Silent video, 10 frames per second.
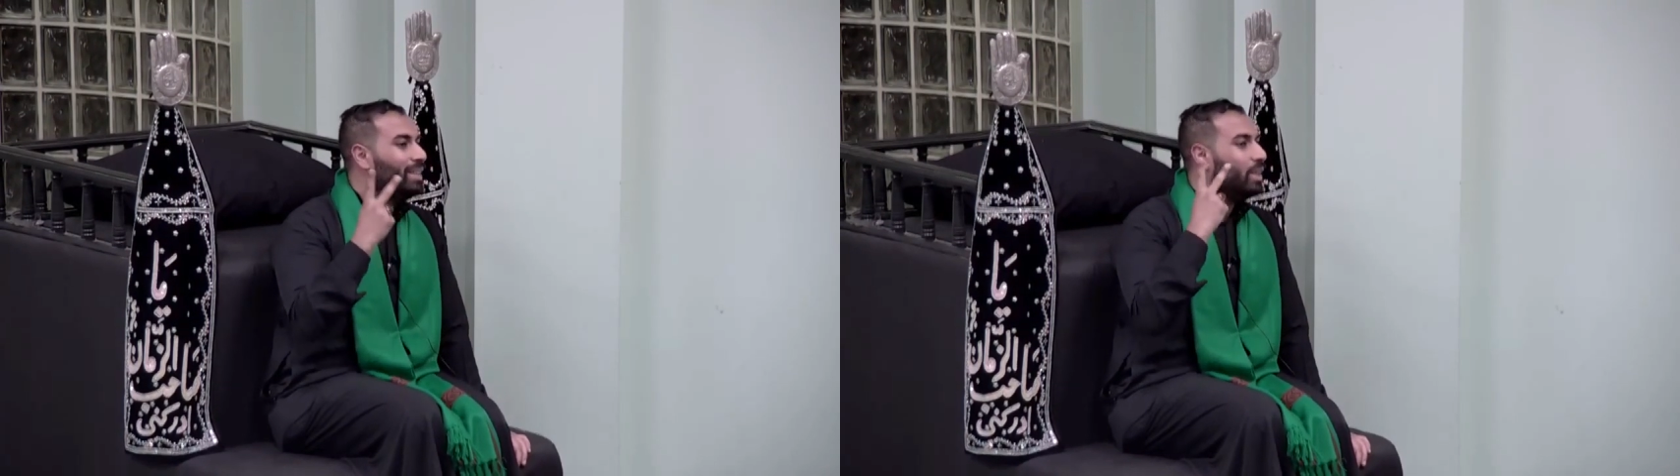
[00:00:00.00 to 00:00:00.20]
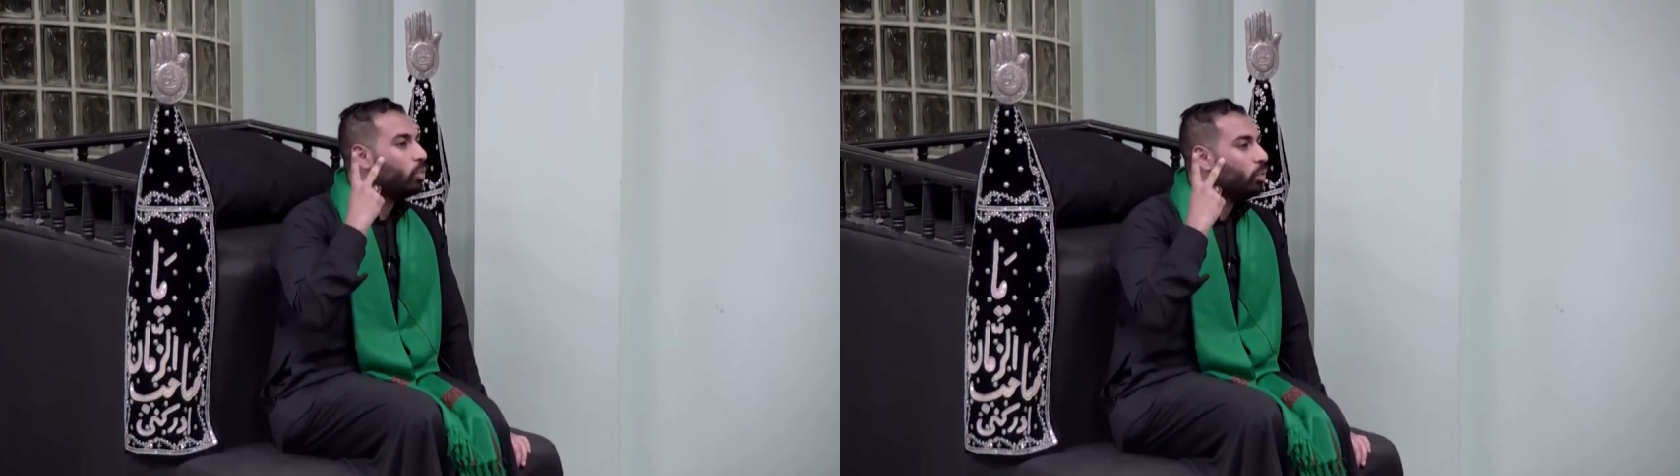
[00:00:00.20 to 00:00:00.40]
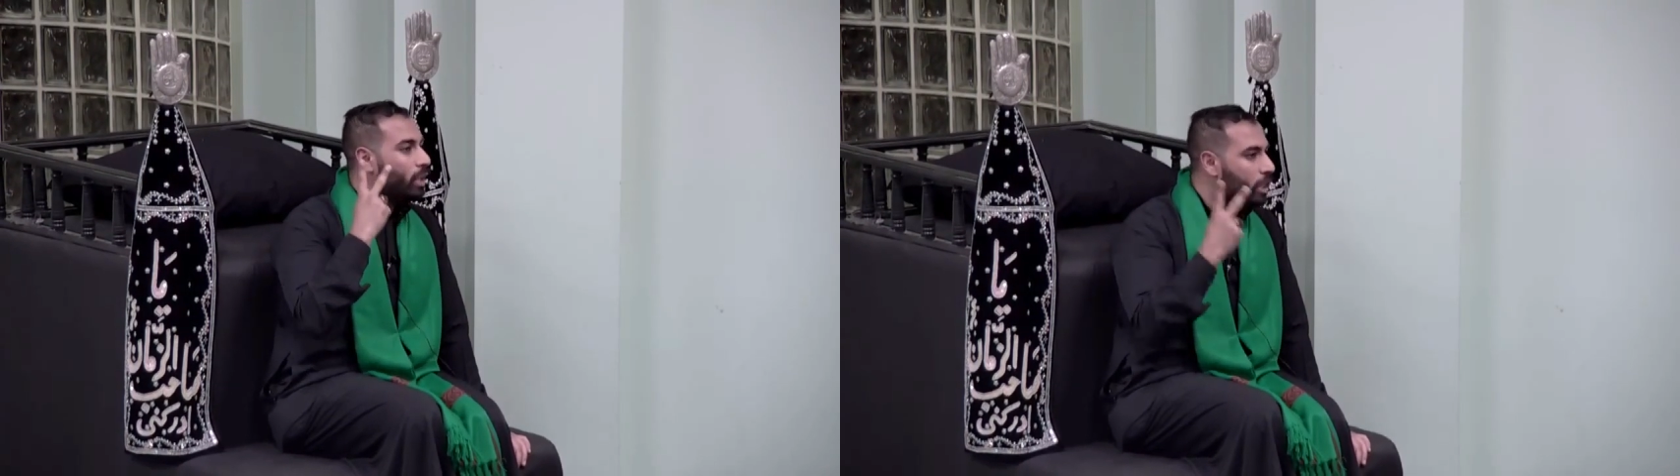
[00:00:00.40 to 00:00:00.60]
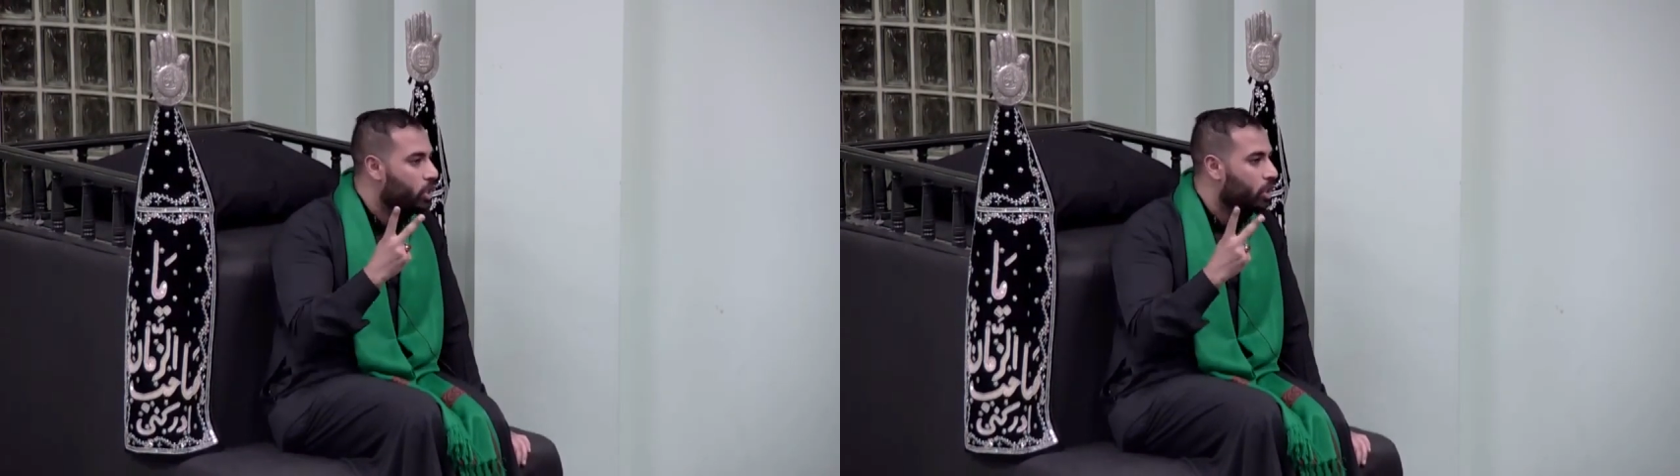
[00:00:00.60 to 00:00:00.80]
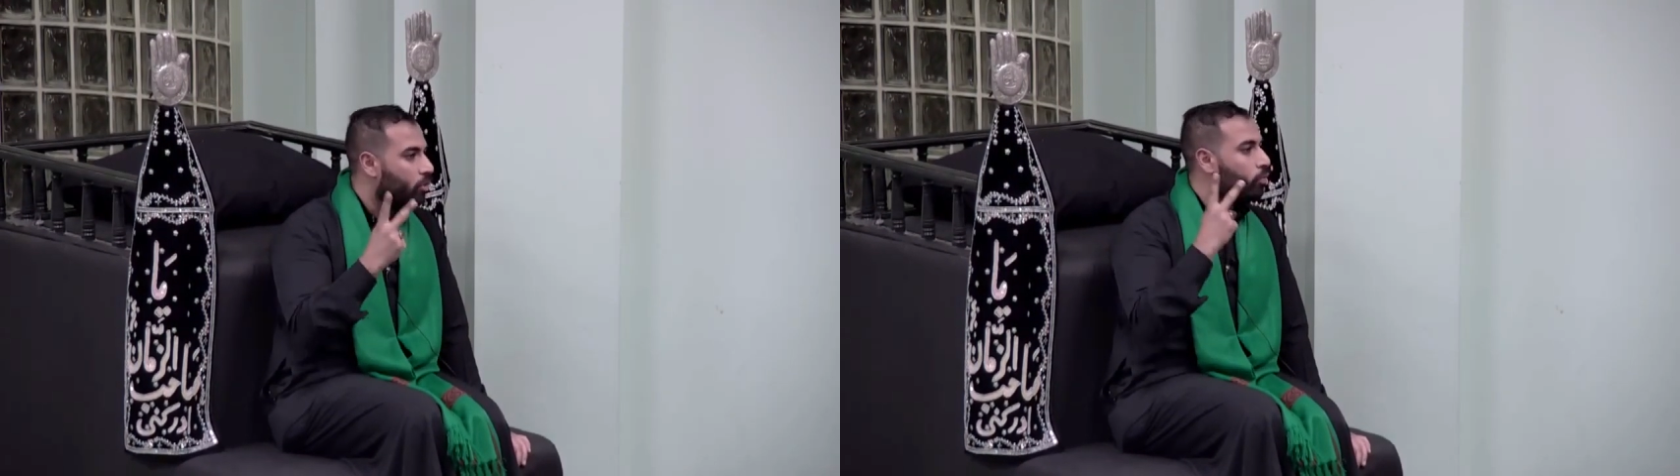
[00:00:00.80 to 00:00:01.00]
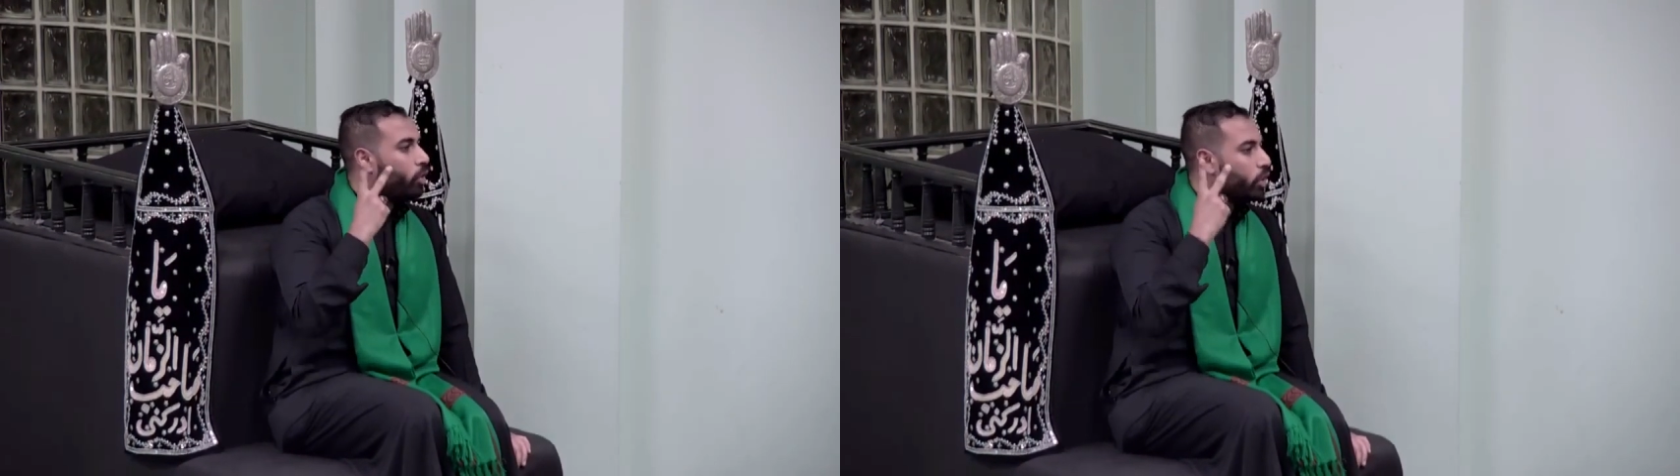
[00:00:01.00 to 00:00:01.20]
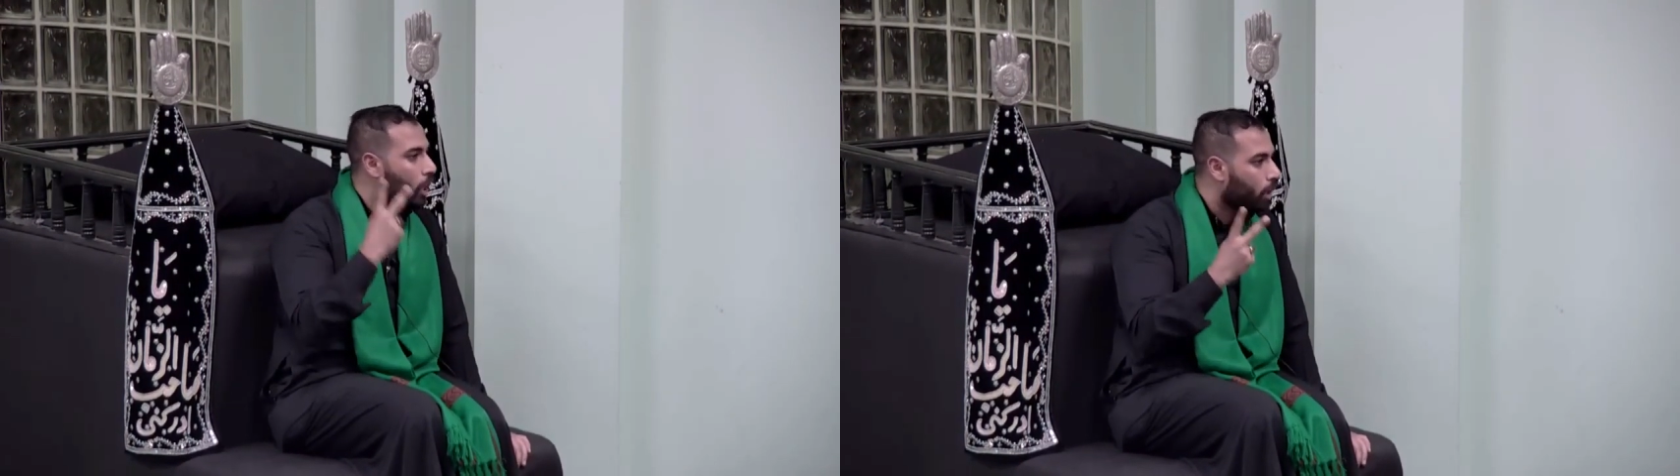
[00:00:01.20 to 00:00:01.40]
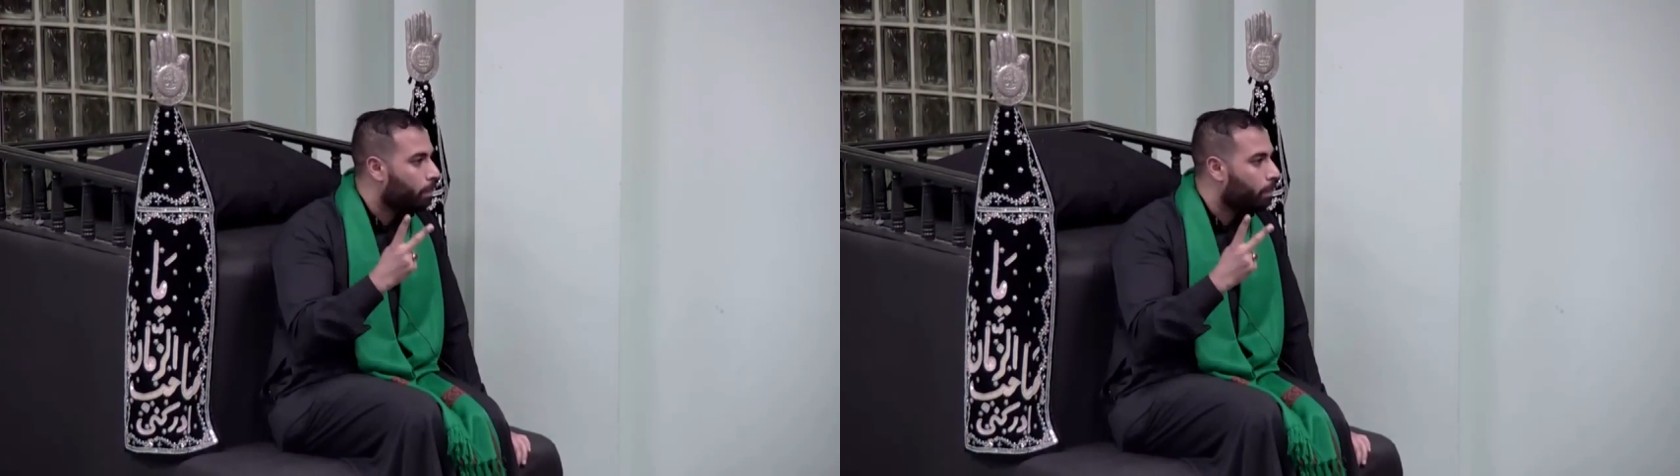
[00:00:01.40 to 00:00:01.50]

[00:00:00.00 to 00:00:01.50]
that religion for young